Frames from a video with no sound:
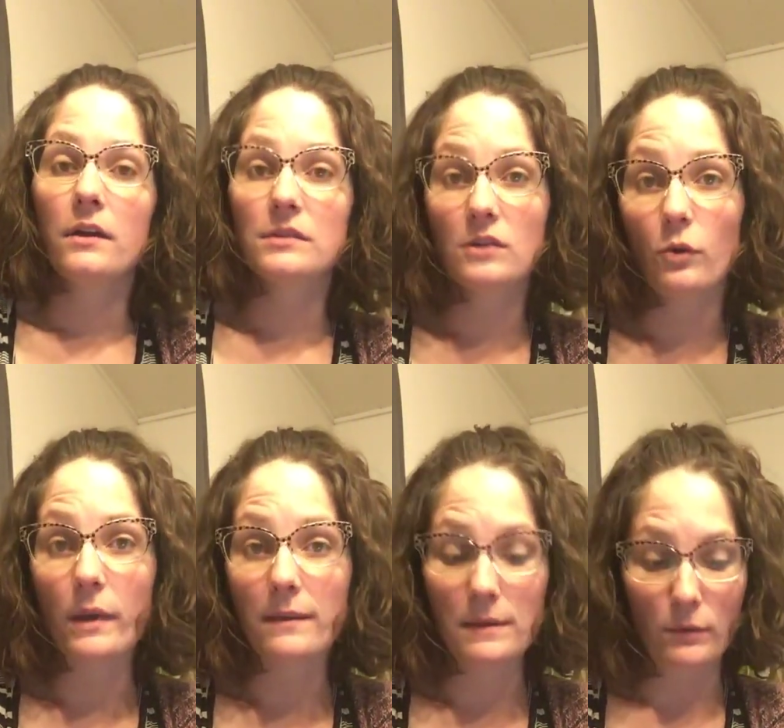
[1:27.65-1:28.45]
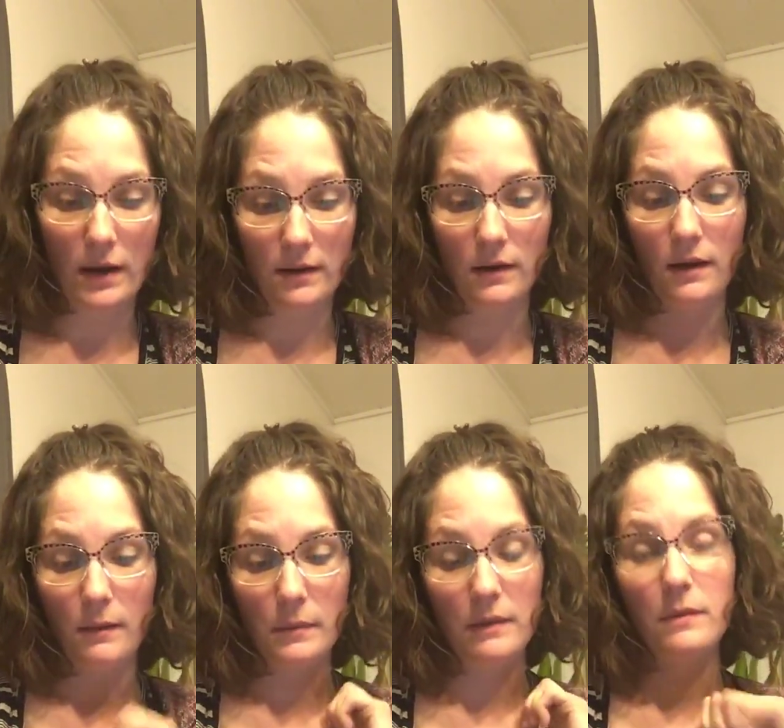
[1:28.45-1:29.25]
So baby brain.
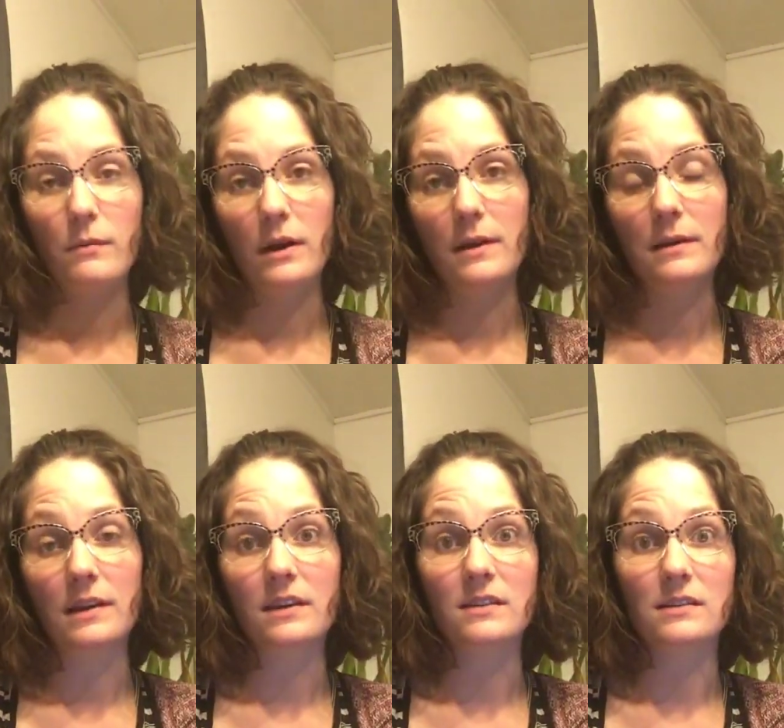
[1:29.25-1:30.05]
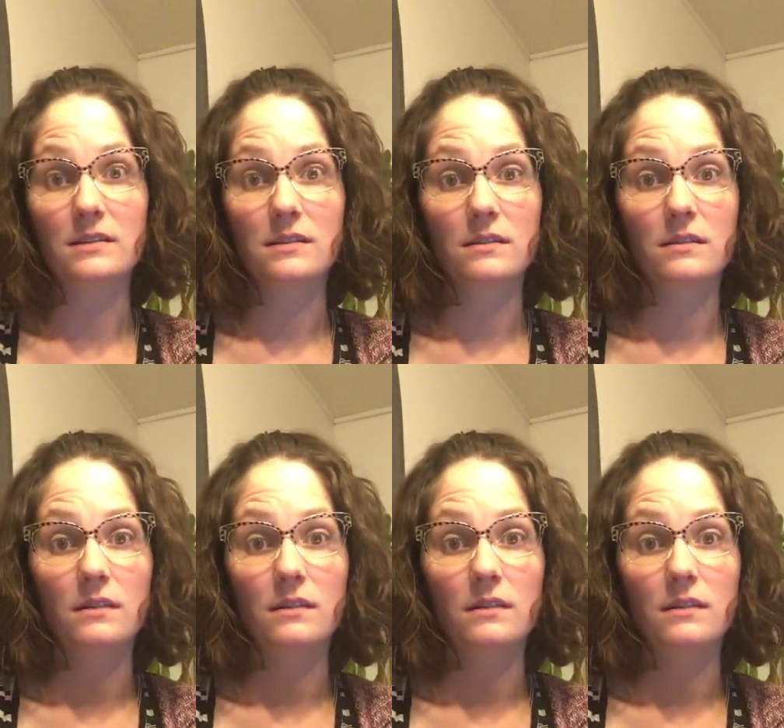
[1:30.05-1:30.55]
Baby brain is